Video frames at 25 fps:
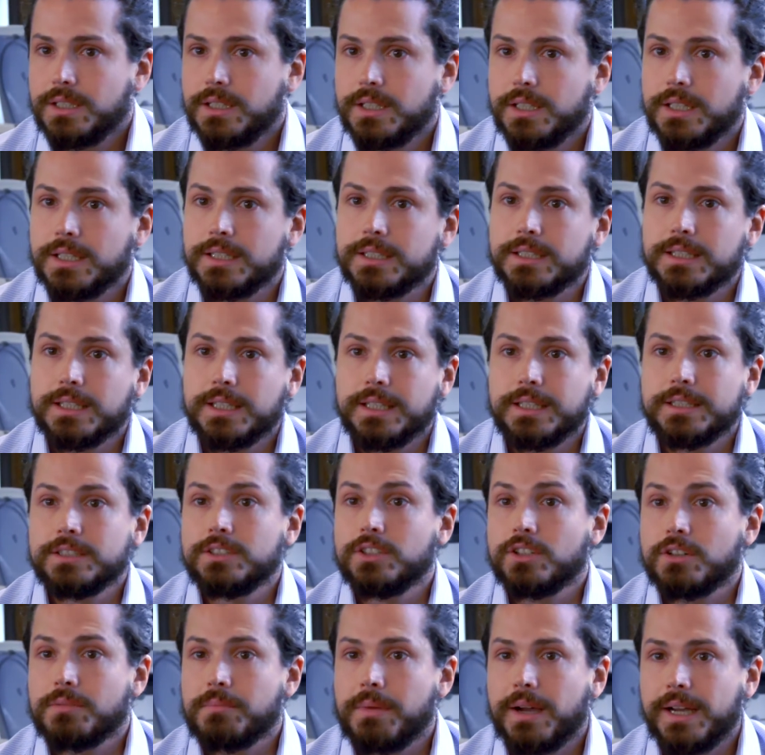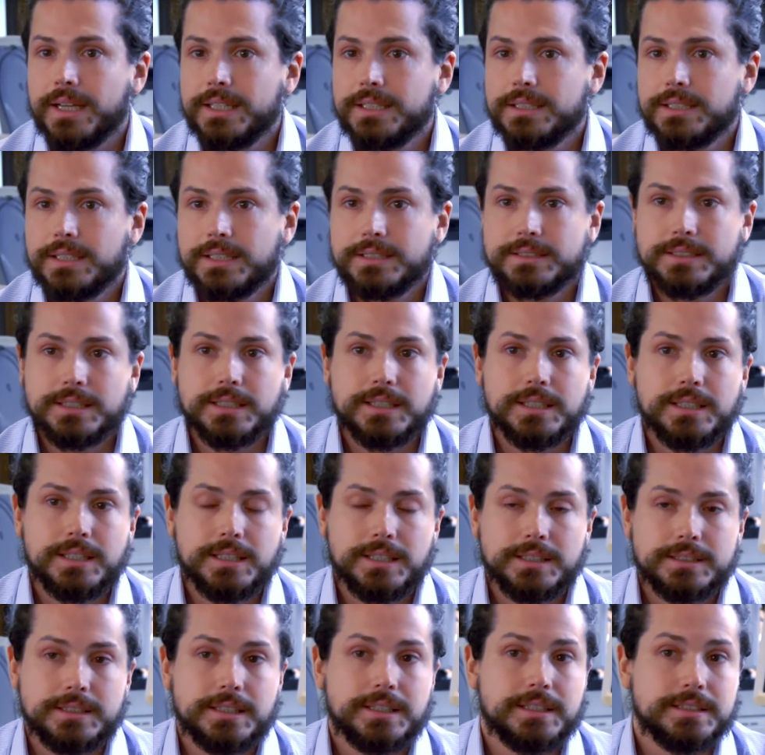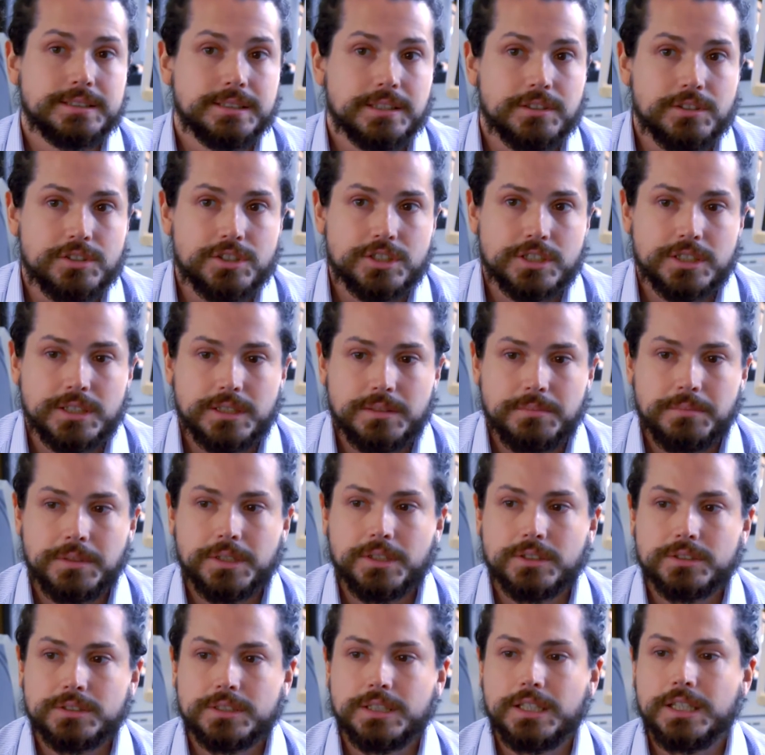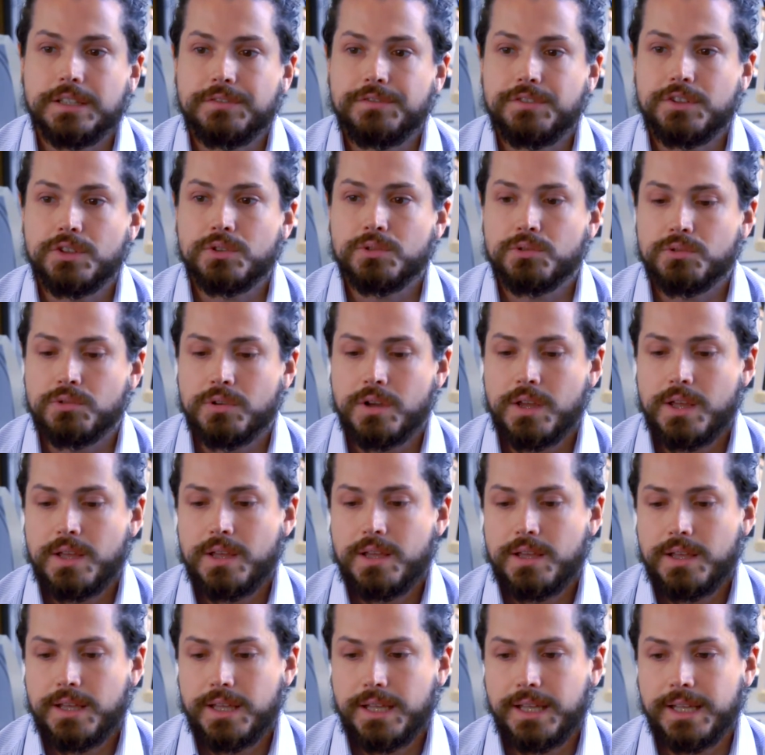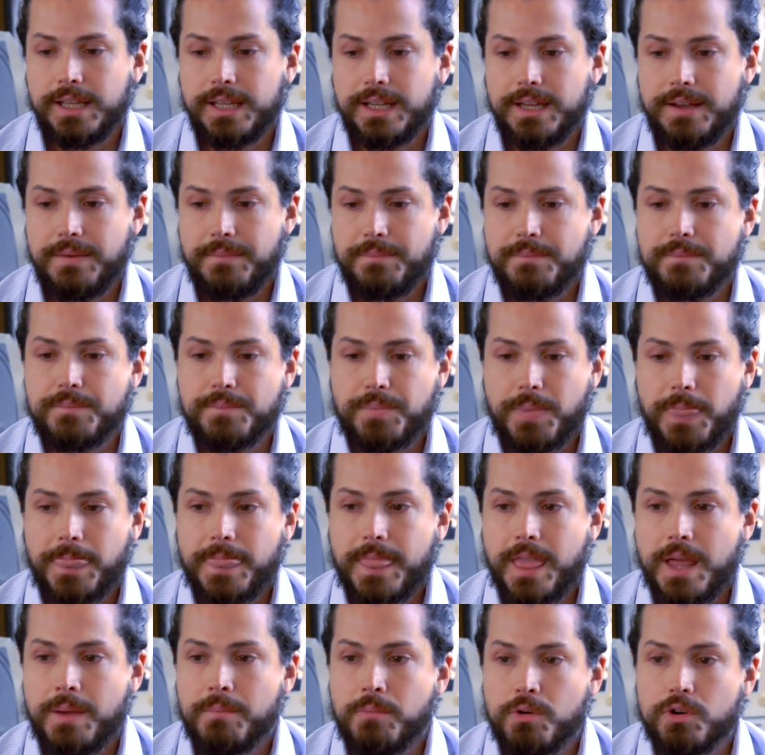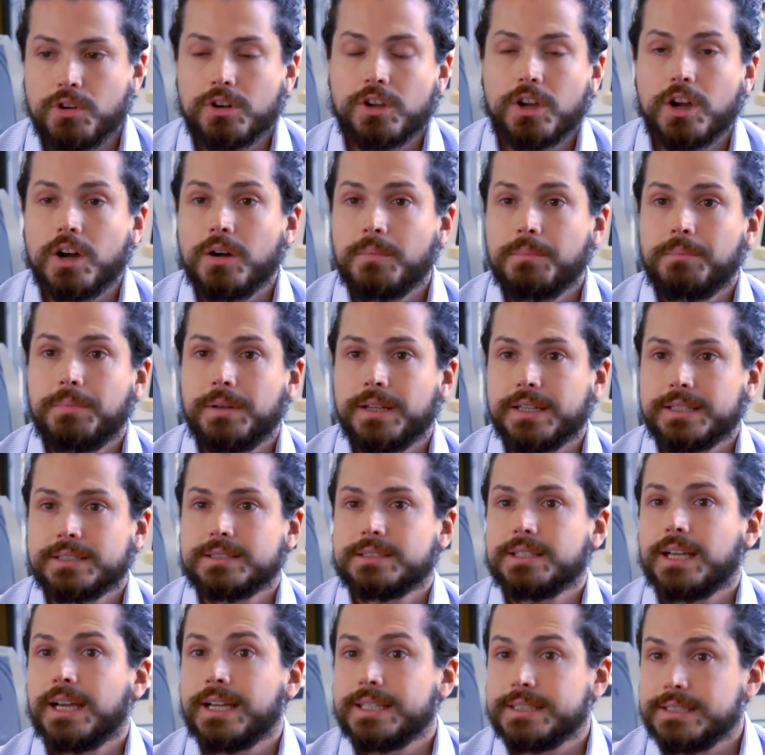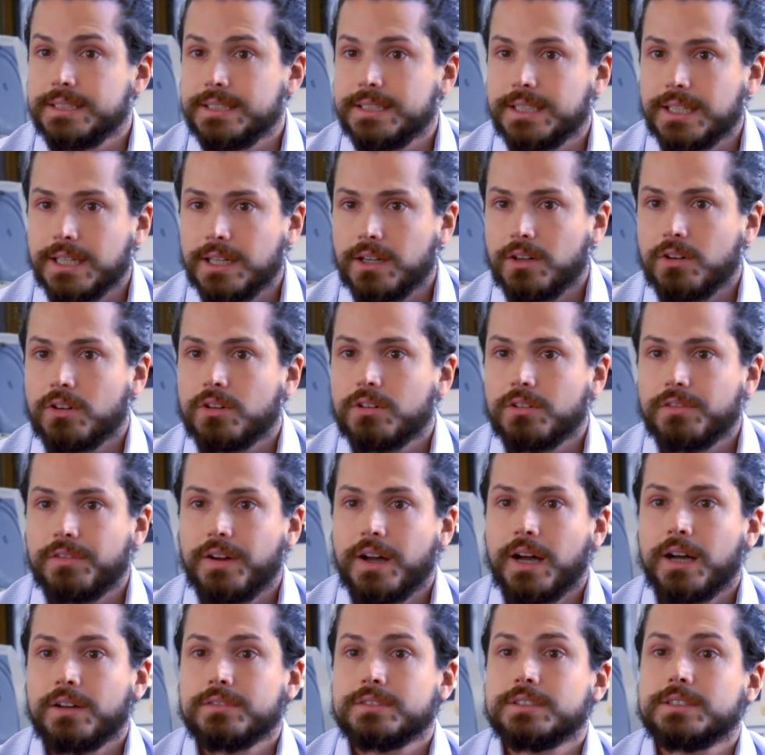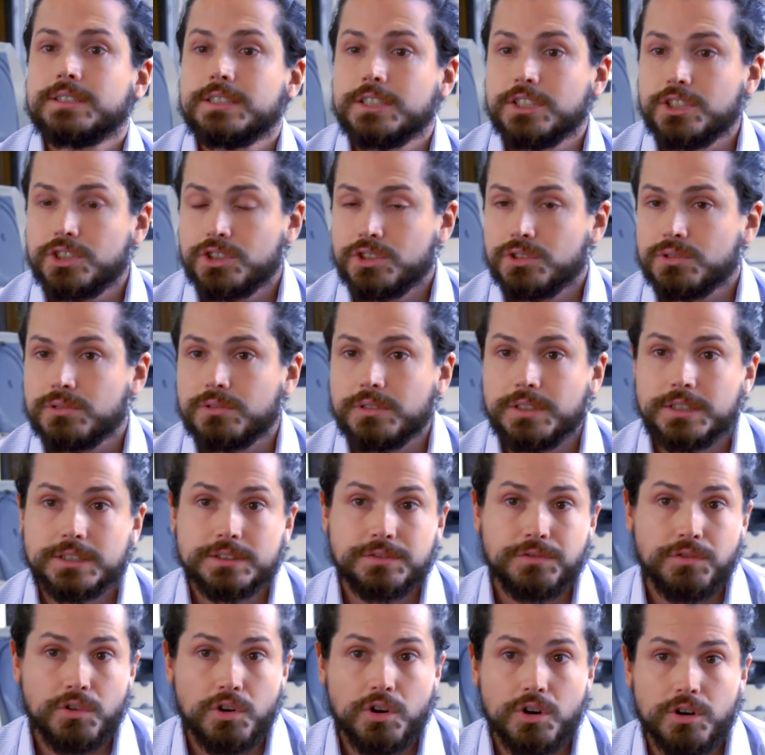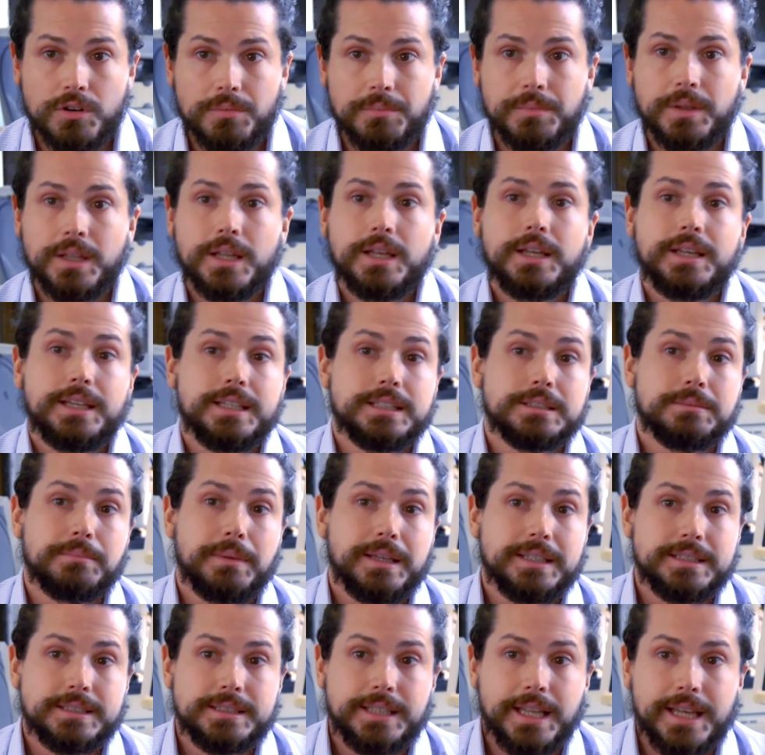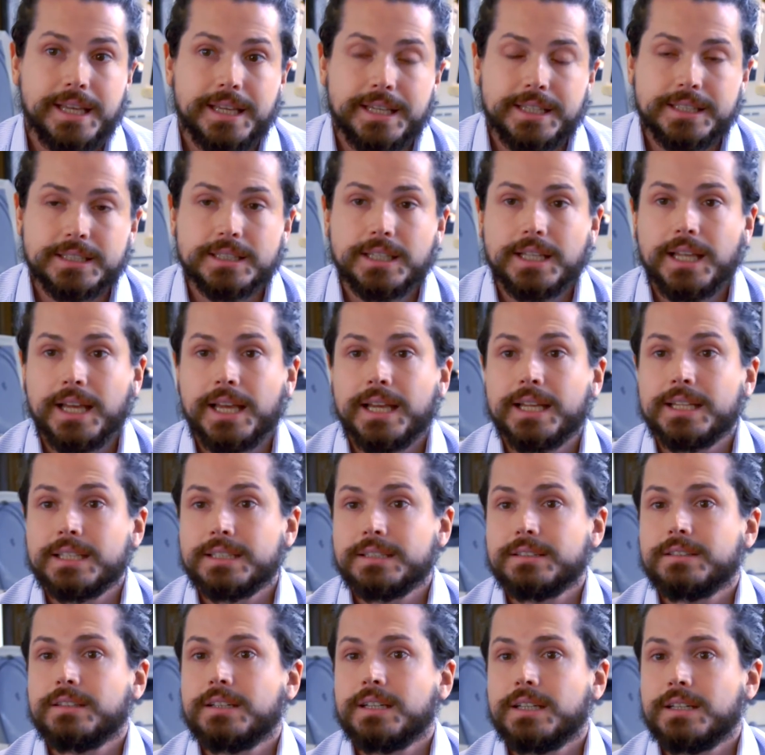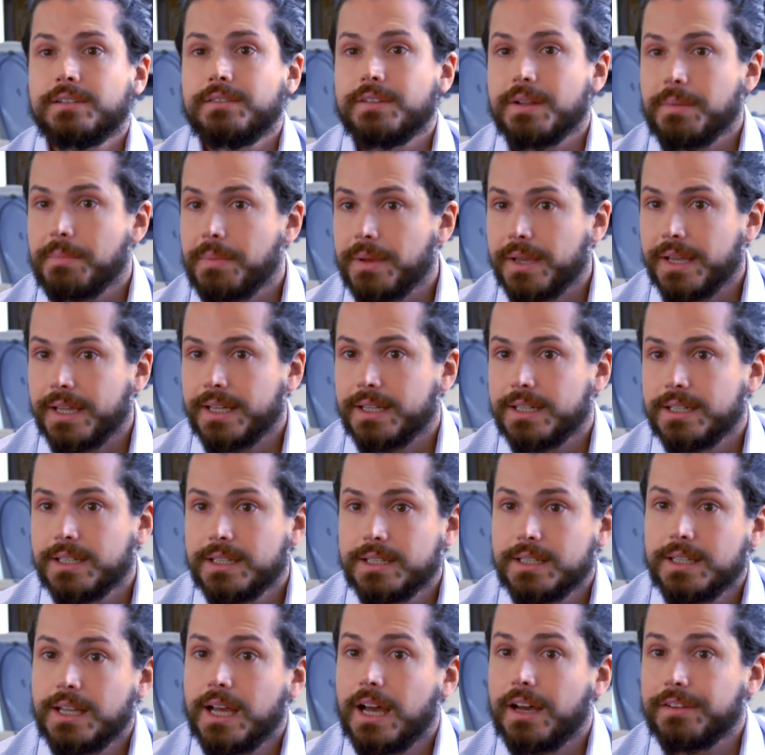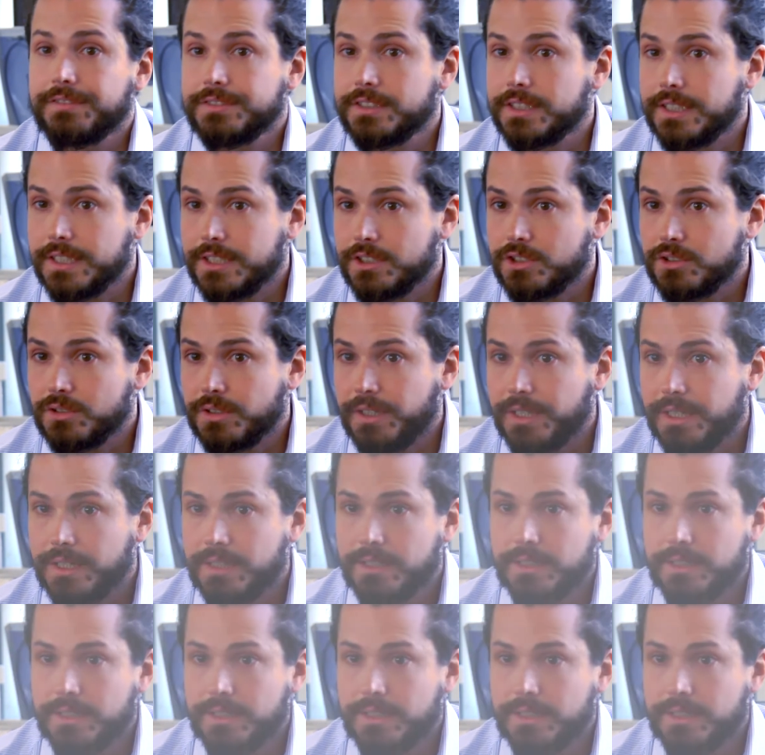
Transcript: in, in your mind as a, as a researcher, because give you um, a more complex idea of how the tissue is formed, is maintained and uh, repaired after injury.